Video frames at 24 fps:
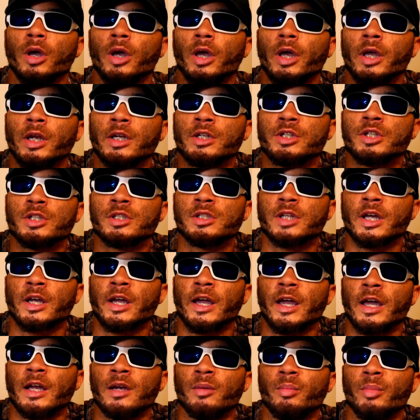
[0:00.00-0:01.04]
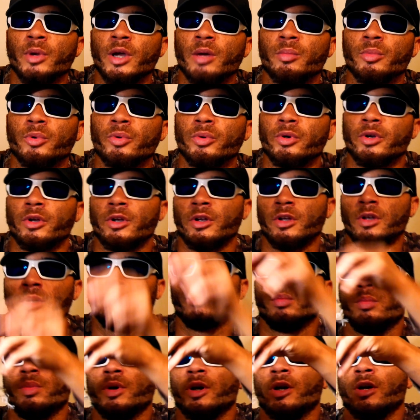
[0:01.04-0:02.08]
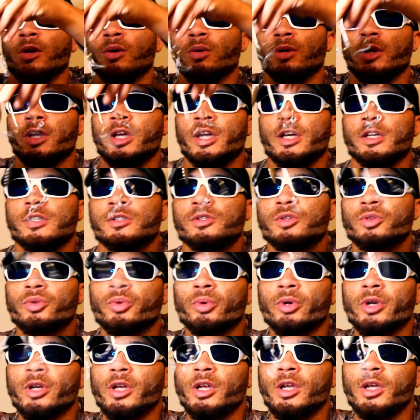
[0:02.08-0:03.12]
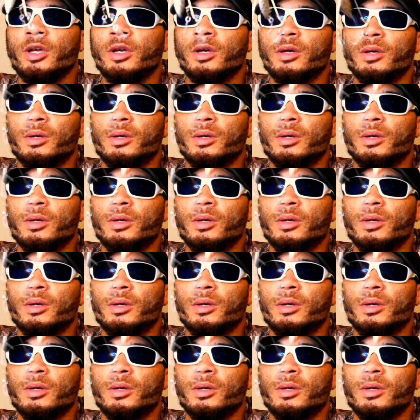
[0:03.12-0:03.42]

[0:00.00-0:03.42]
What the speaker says: and it's just like an Alabama rig, but it only has 3